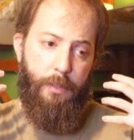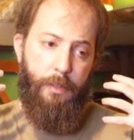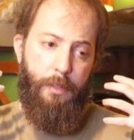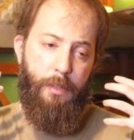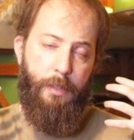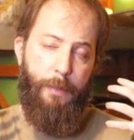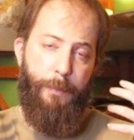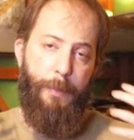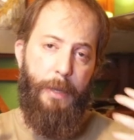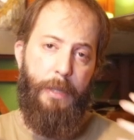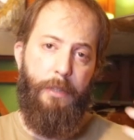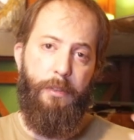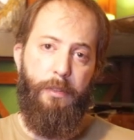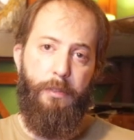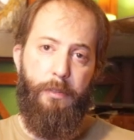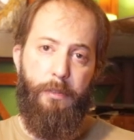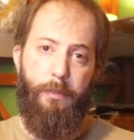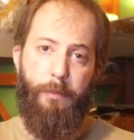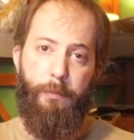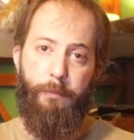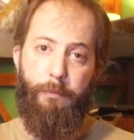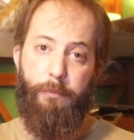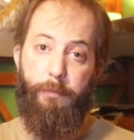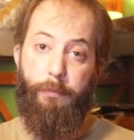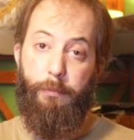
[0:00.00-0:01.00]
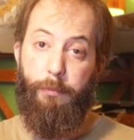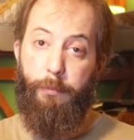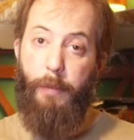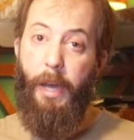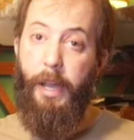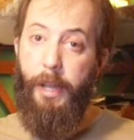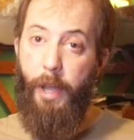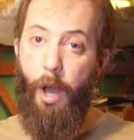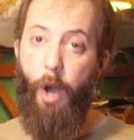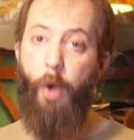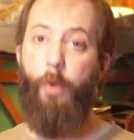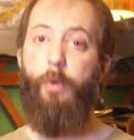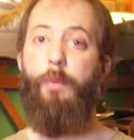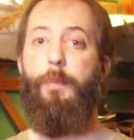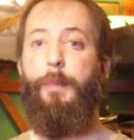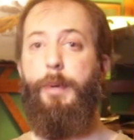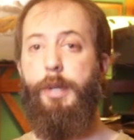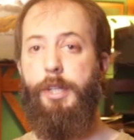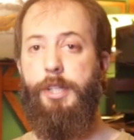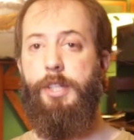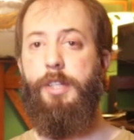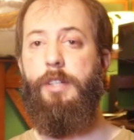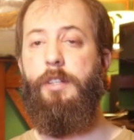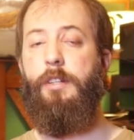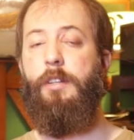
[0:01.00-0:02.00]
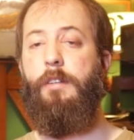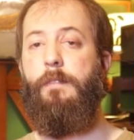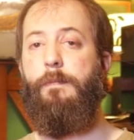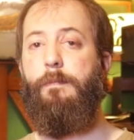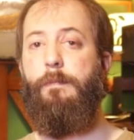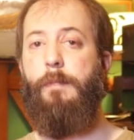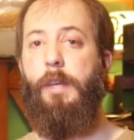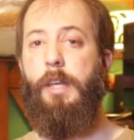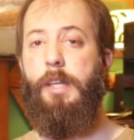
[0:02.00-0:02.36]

about my own person,